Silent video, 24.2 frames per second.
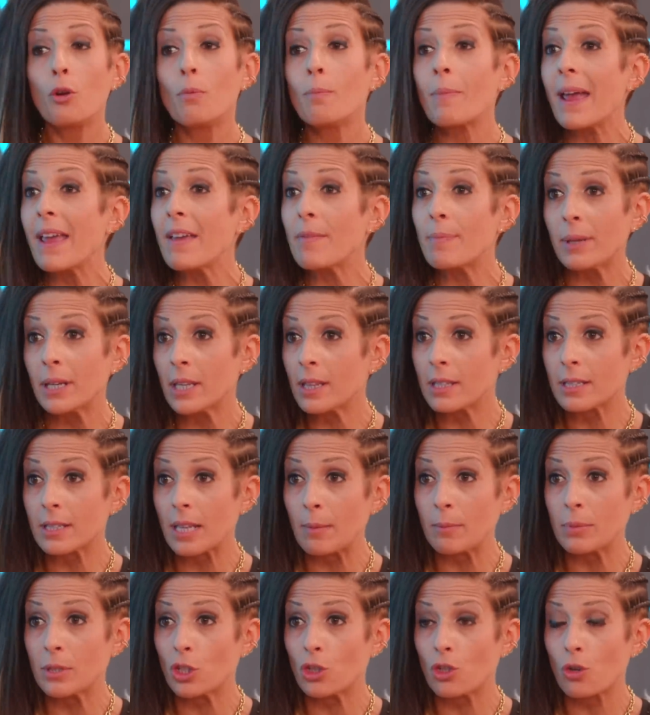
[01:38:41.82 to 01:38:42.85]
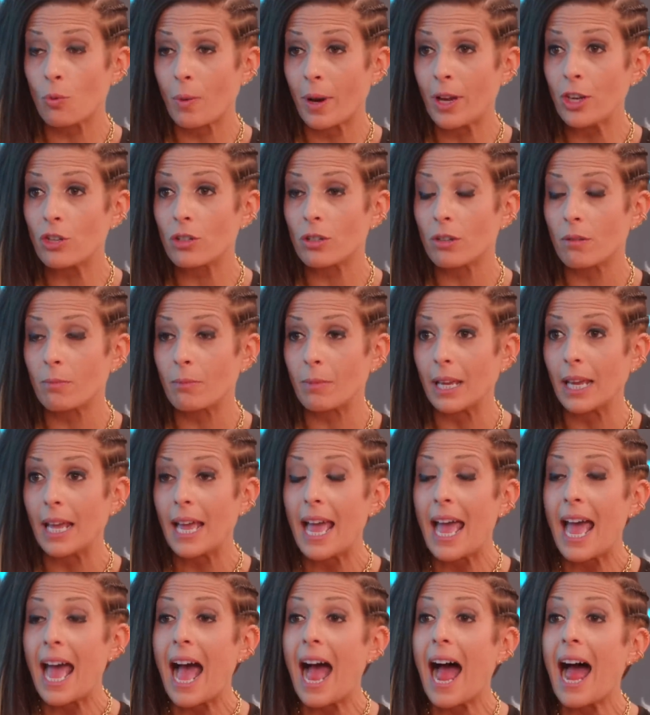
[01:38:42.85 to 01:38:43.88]
who may have been in the same situation as me
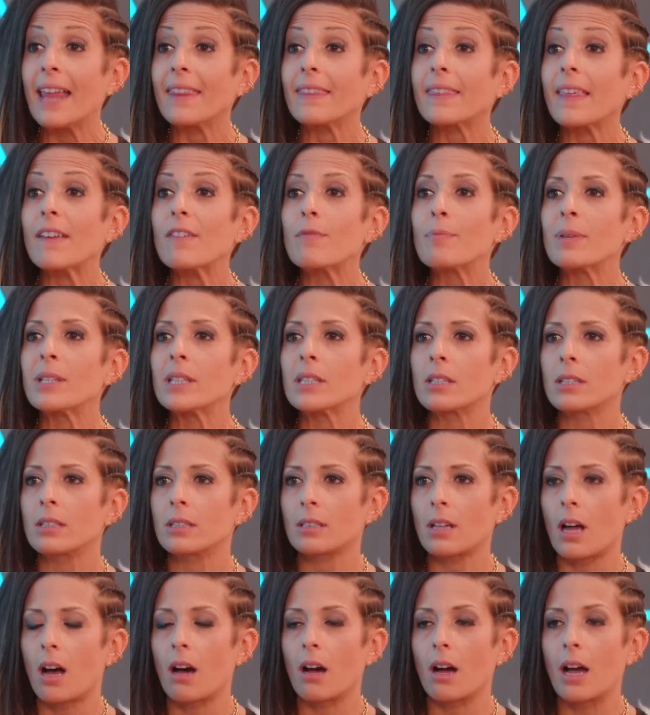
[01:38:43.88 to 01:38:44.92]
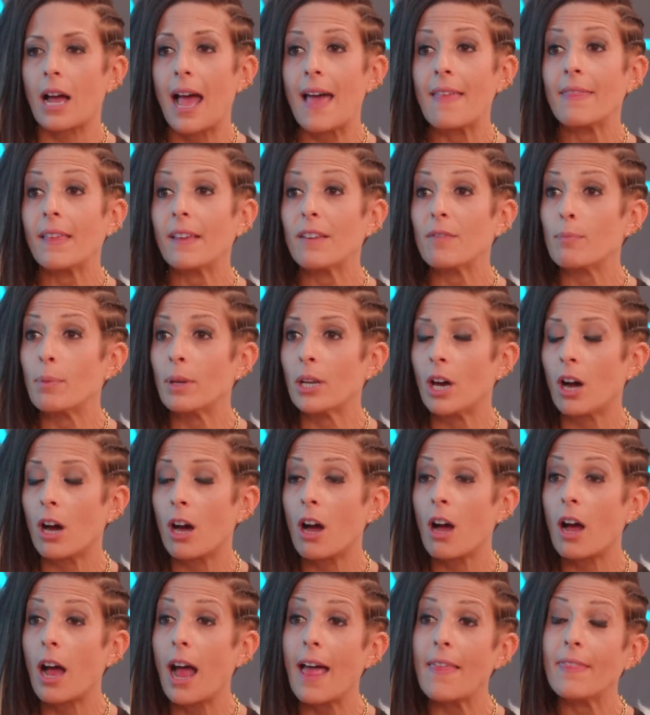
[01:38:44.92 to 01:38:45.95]
and they've been stung and they've been
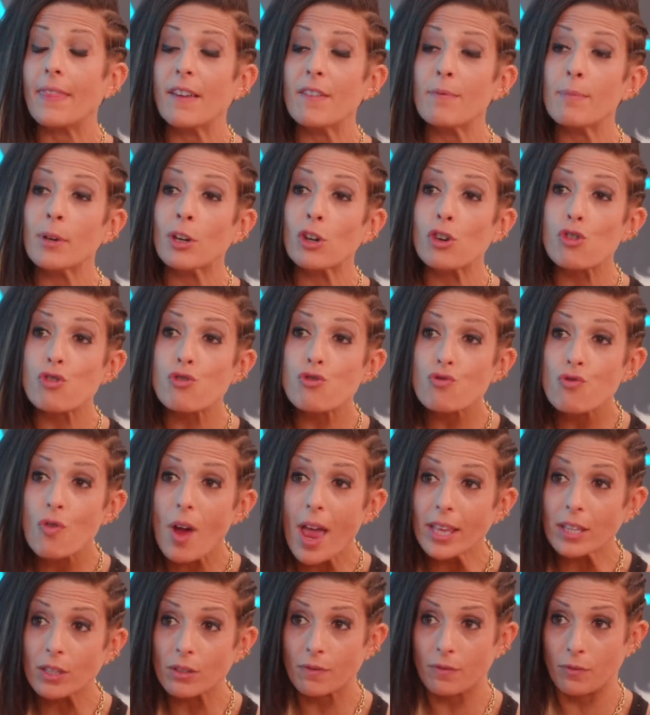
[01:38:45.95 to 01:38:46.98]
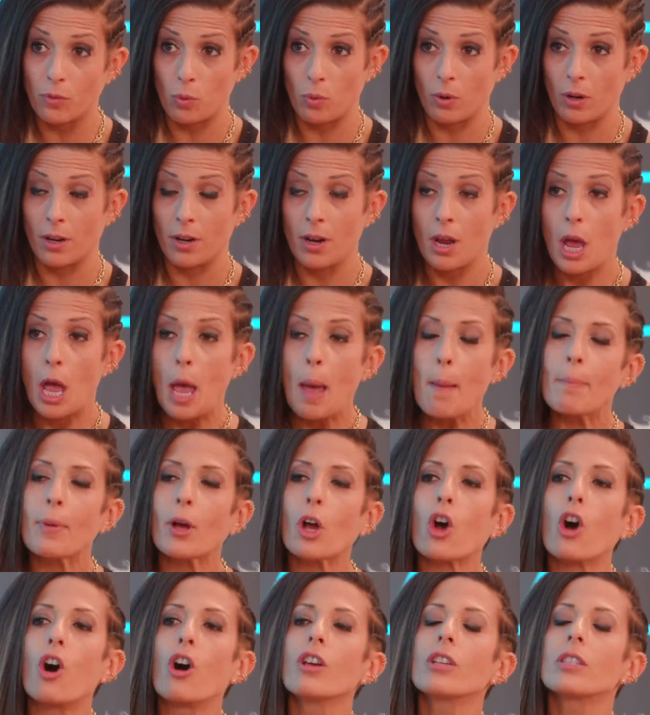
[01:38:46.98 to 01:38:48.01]
hurt and they've been crestfallen
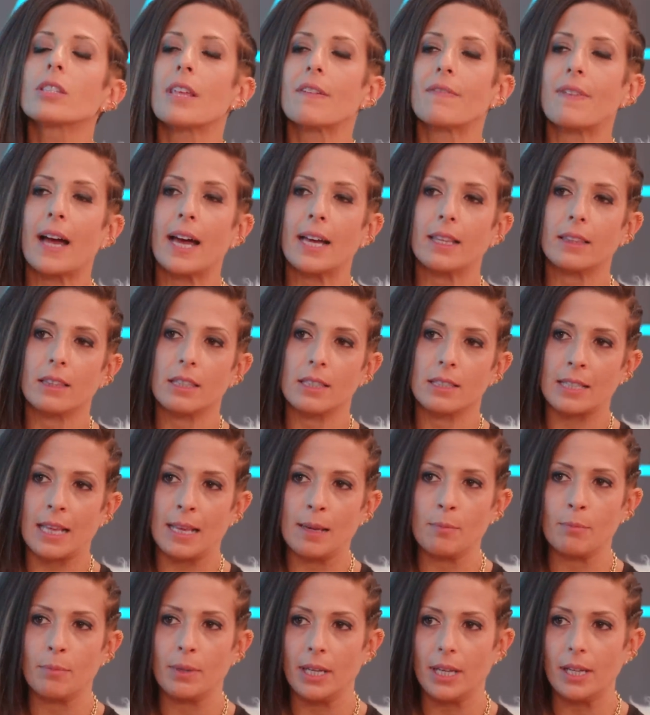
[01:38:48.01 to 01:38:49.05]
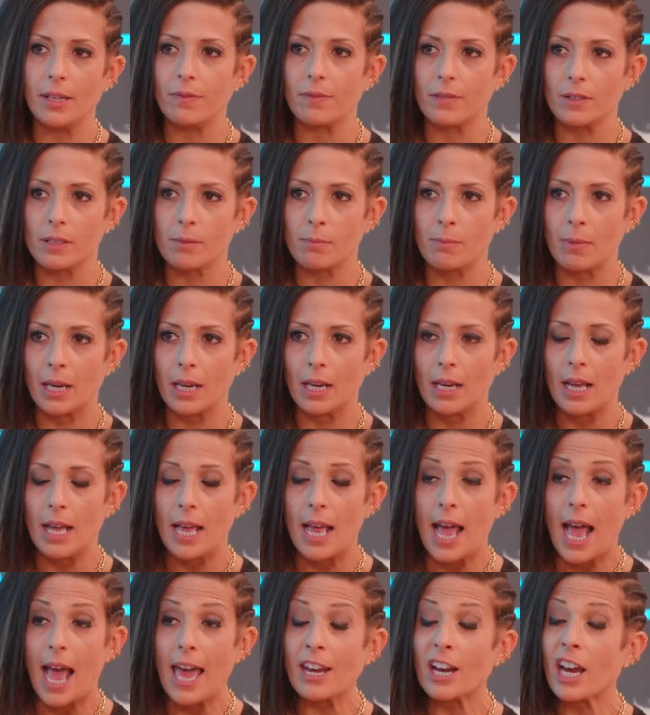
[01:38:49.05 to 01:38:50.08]
because they've had the same belief as me.
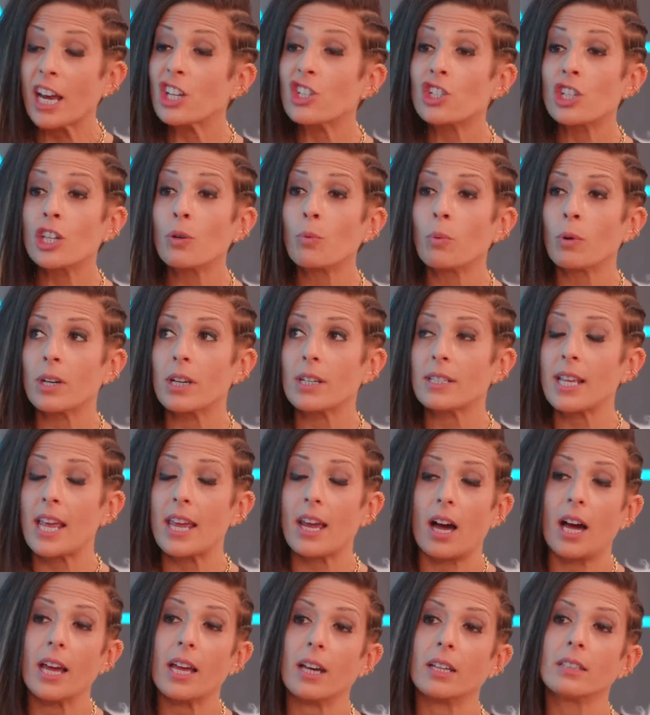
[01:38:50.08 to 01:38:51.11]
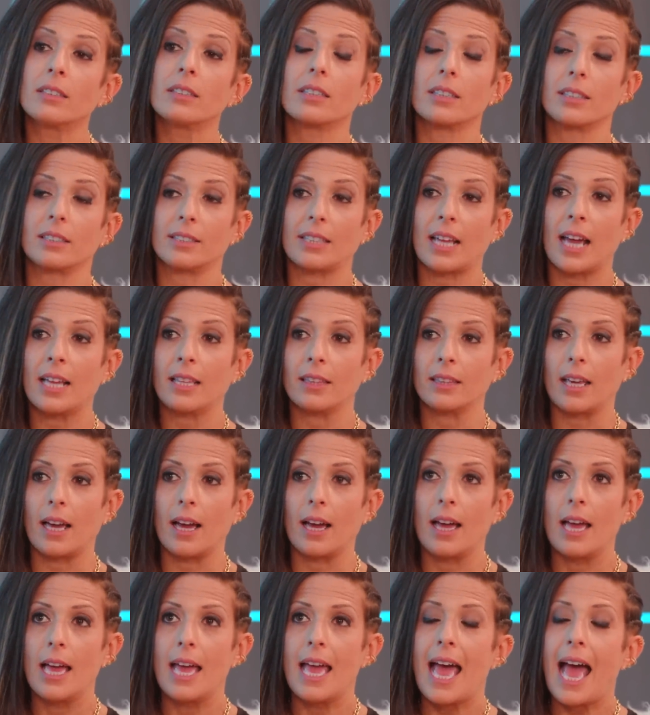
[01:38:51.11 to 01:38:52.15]
And I actually want to say, I understand
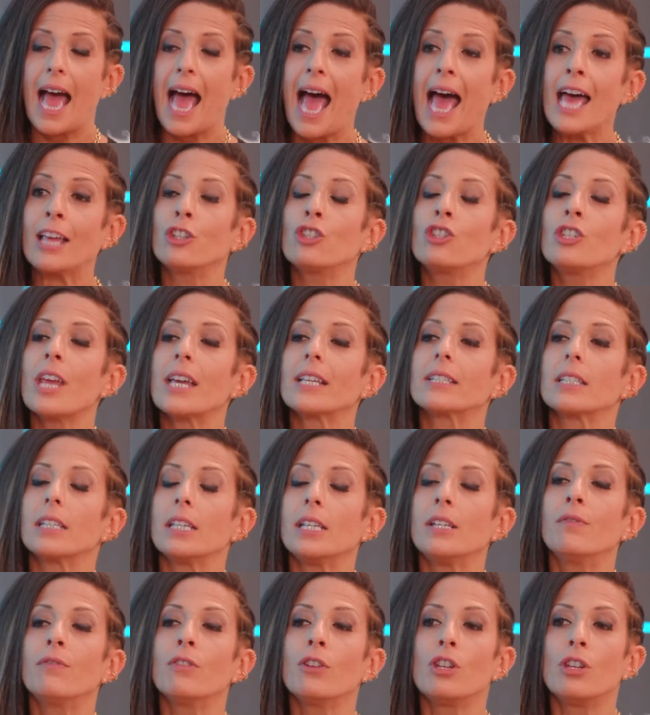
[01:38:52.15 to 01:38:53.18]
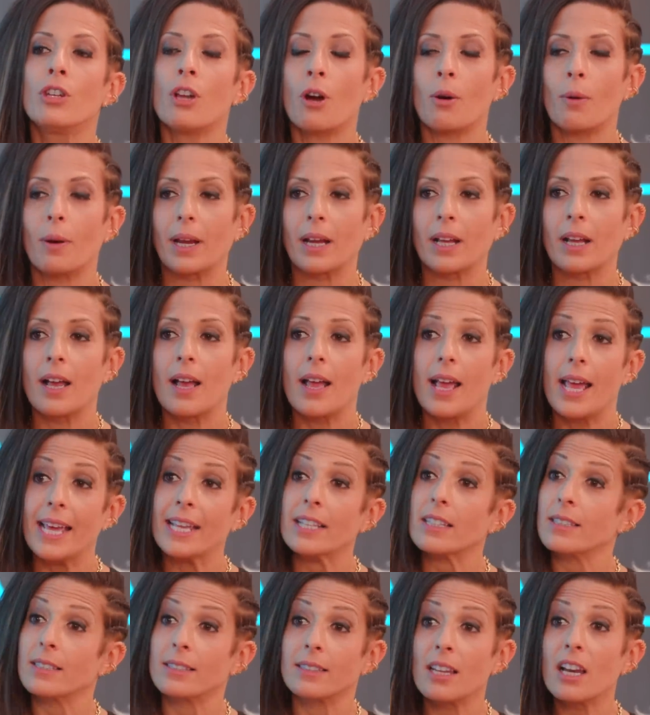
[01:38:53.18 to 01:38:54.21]
that. And yet, even knowing,
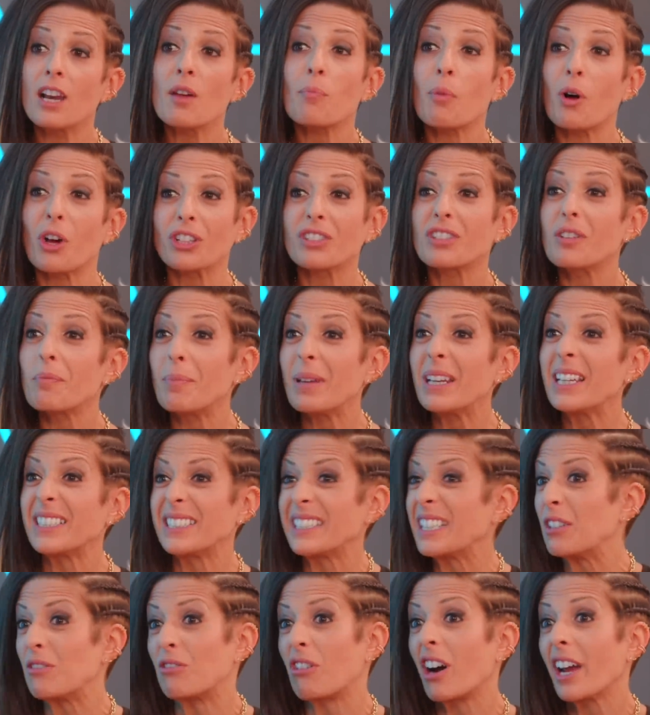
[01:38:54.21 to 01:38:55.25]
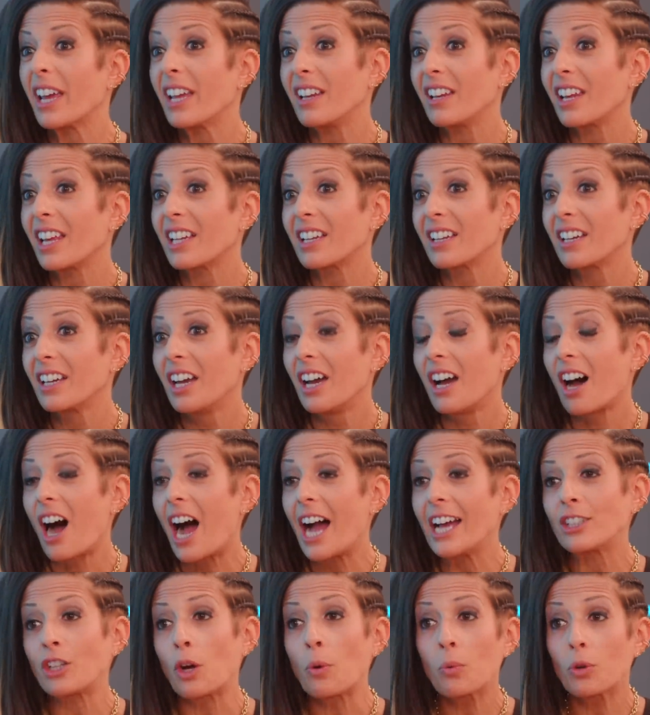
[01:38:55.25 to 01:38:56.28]
it's still a possibility, right? Like,
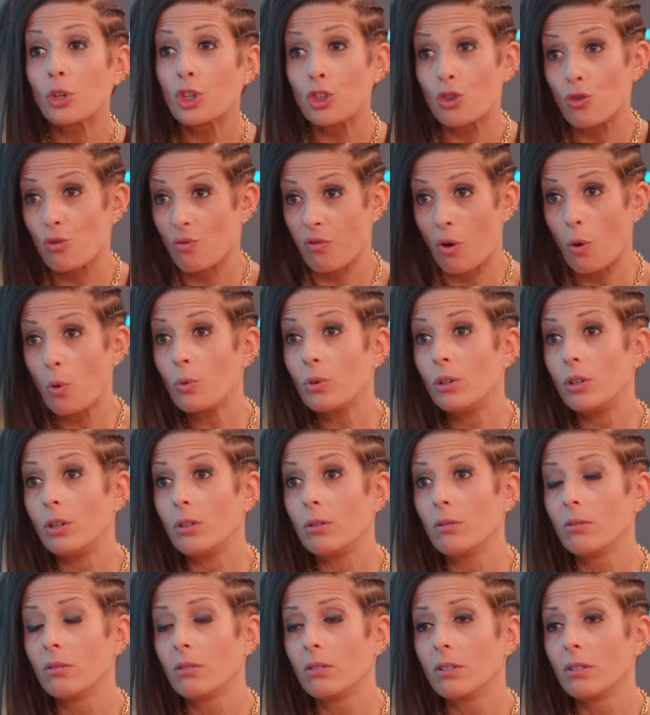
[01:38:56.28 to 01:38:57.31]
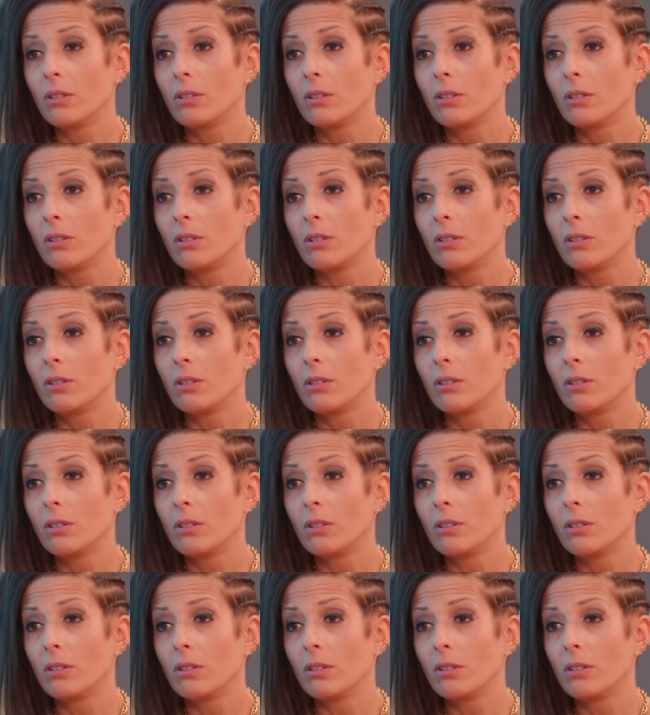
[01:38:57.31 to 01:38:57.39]
I don't control you,